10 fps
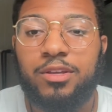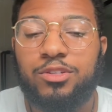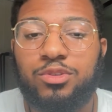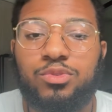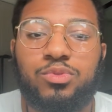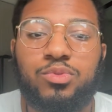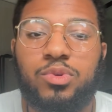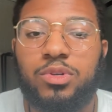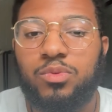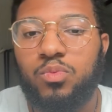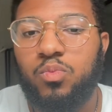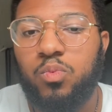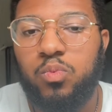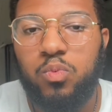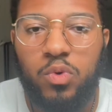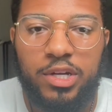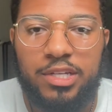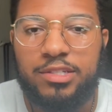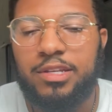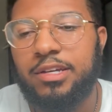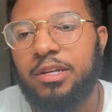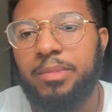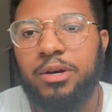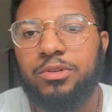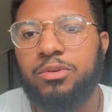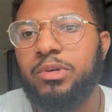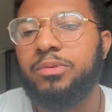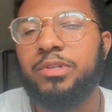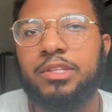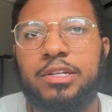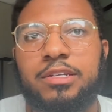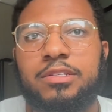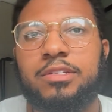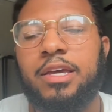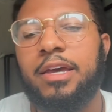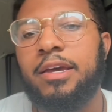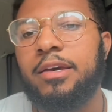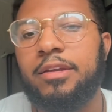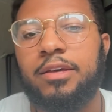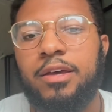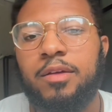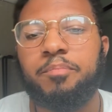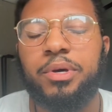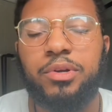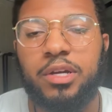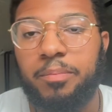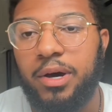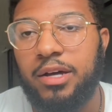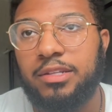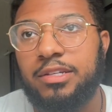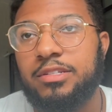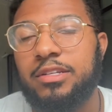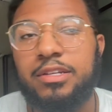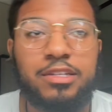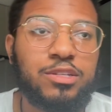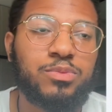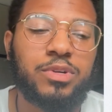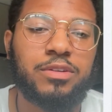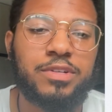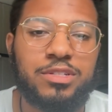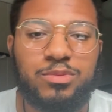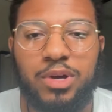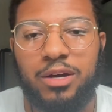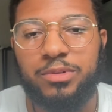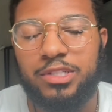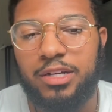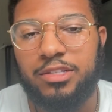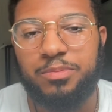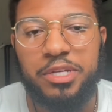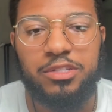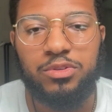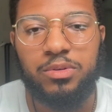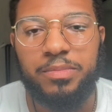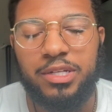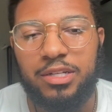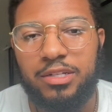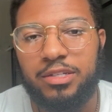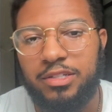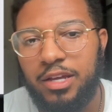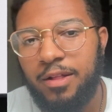to what he's thinking about doing with this and building upon this. And this is one of the reasons why I wish I could speak to him, because